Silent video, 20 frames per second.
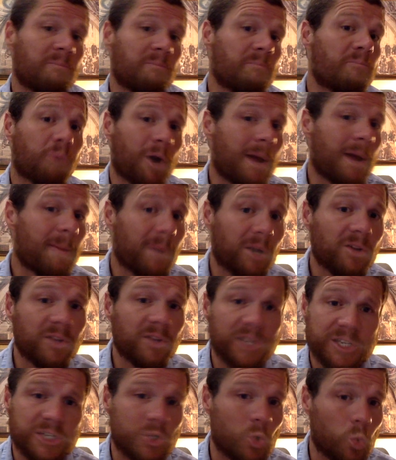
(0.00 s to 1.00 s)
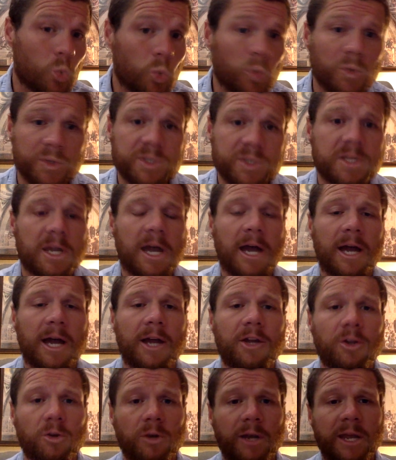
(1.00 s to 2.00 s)
primarily schools,
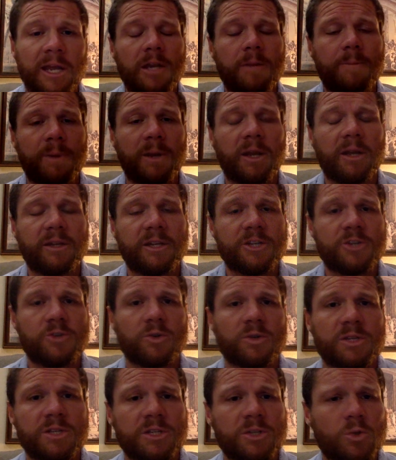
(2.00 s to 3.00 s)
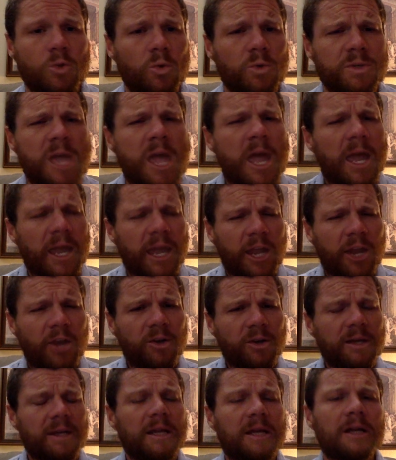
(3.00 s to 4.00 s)
your independent districts and schools.
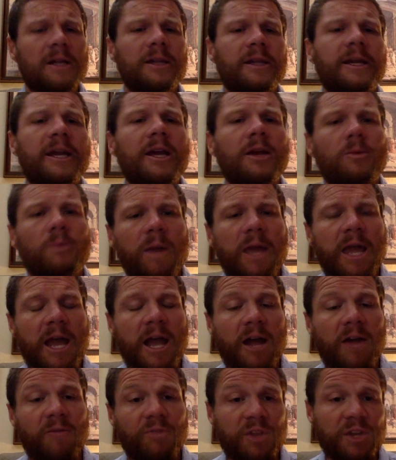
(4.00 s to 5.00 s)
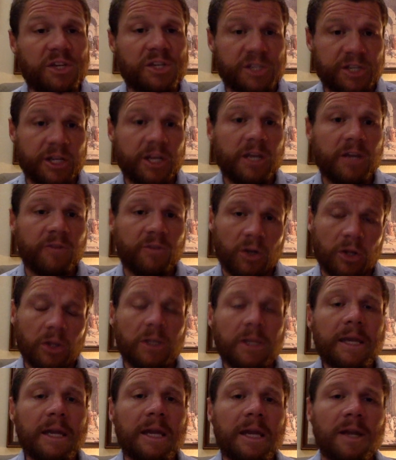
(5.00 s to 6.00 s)
Here in Killeen, we have the city of
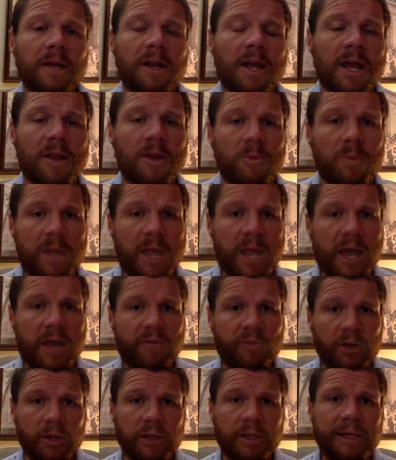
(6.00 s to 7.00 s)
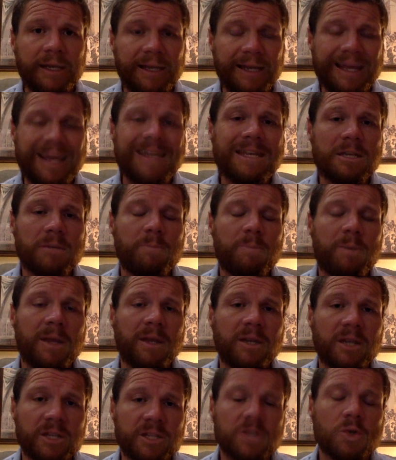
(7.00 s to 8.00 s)
Killeen, and then we have Killeen
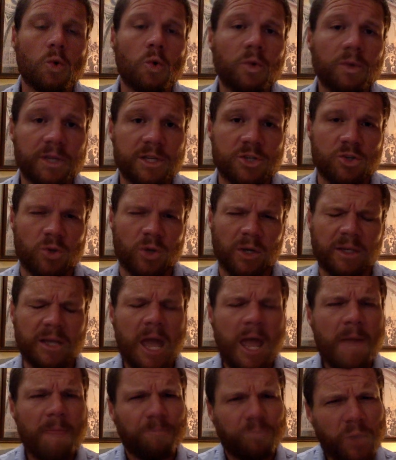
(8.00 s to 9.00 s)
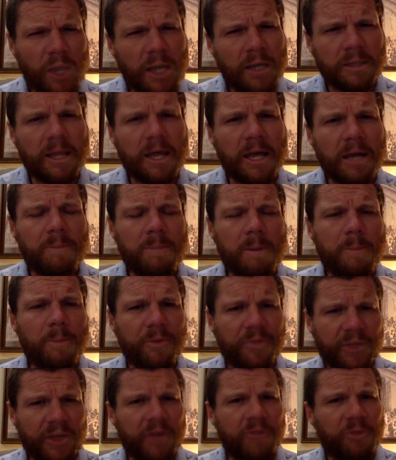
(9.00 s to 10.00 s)
Independent School District. And a lot of people
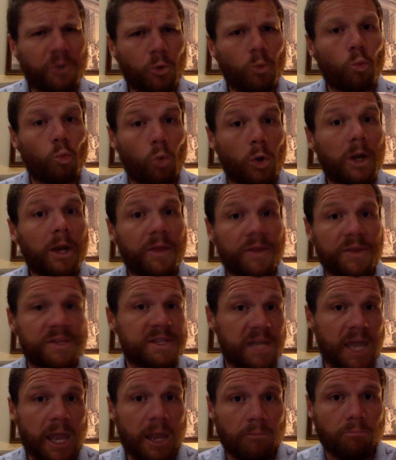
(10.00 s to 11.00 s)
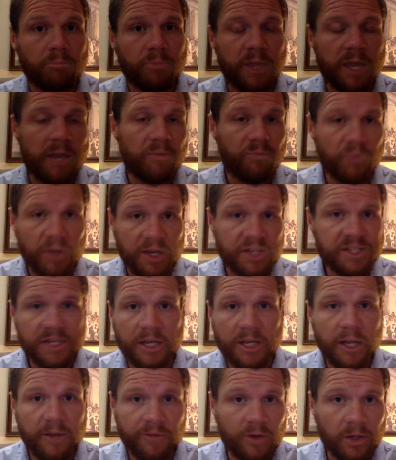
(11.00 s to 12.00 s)
think they're one and the same, that the
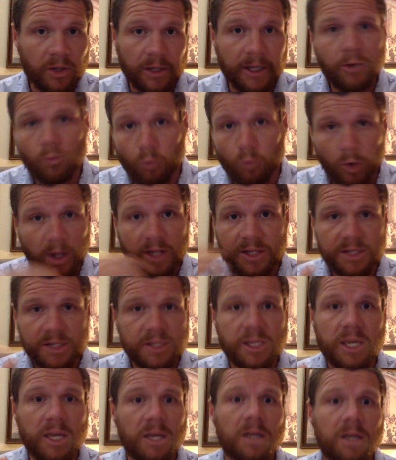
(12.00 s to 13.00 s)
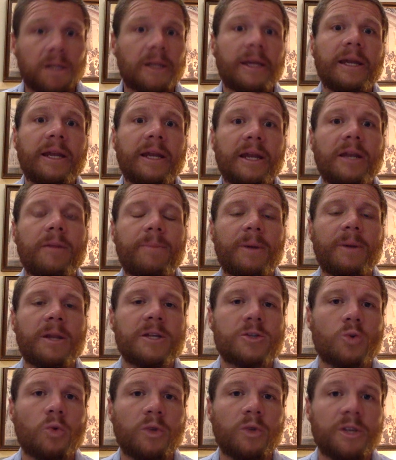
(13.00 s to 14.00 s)
city of Killeen runs the Killeen Independent
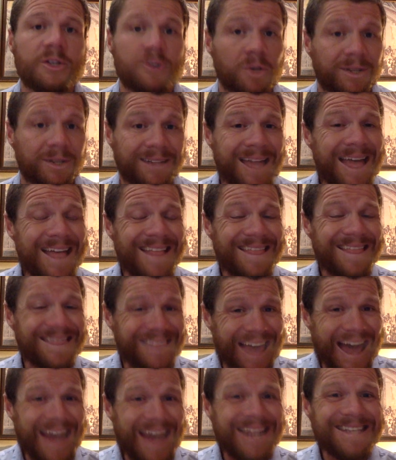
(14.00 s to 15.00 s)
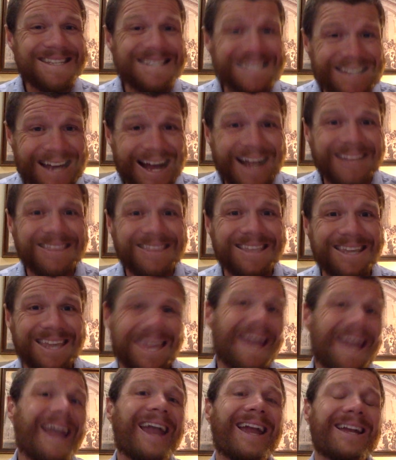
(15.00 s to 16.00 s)
School District. That is not the
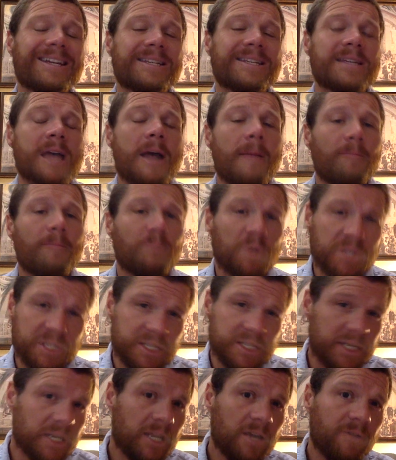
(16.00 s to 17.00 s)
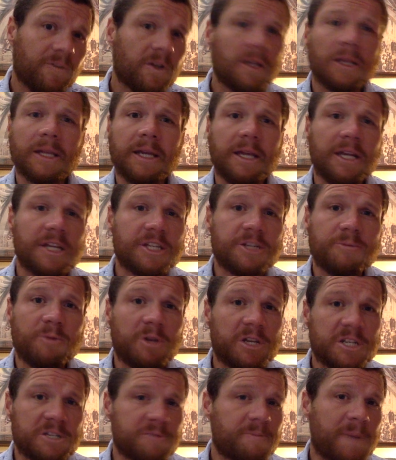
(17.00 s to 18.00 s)
case. The city of Killeen is a
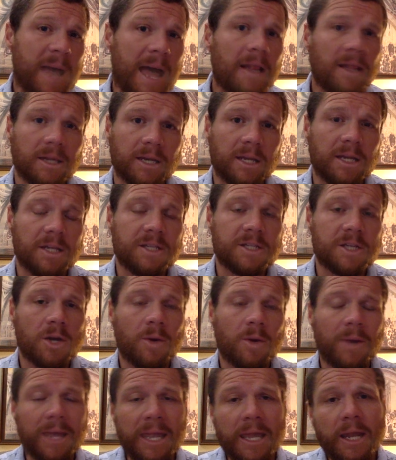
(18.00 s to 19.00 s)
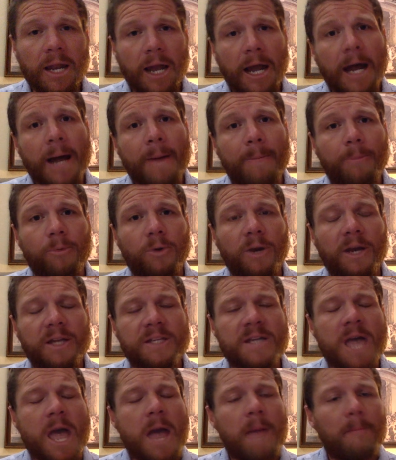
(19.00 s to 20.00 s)
municipality, and so it
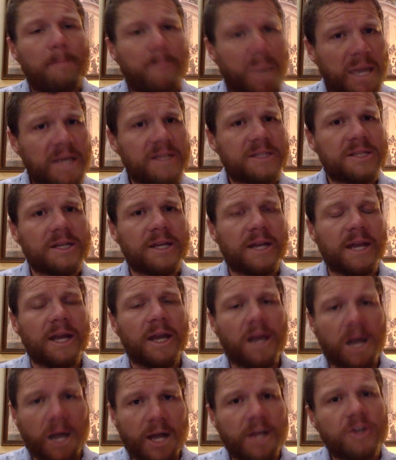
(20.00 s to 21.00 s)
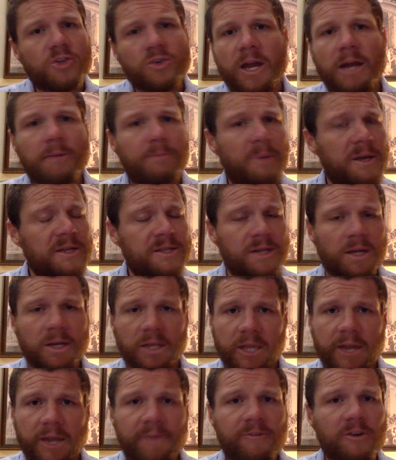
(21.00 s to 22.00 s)
operates based on a contract, based
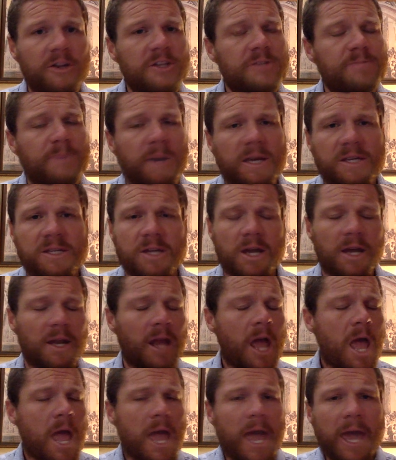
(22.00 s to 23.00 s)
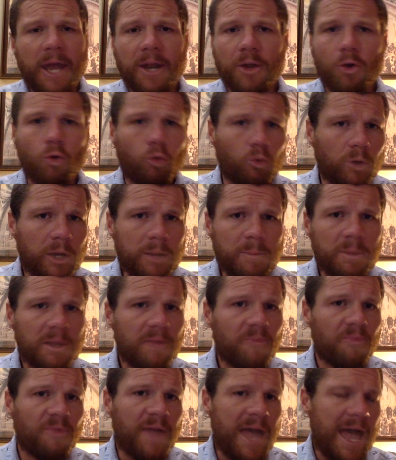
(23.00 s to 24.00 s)
on governance, based on an
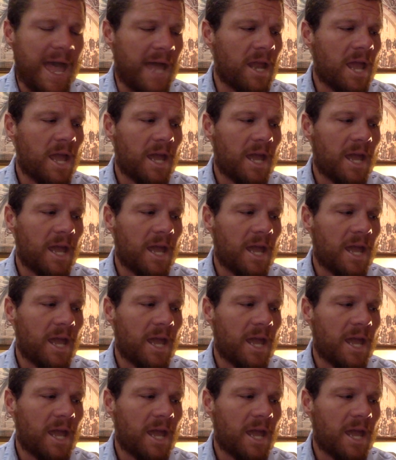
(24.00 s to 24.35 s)
agreement that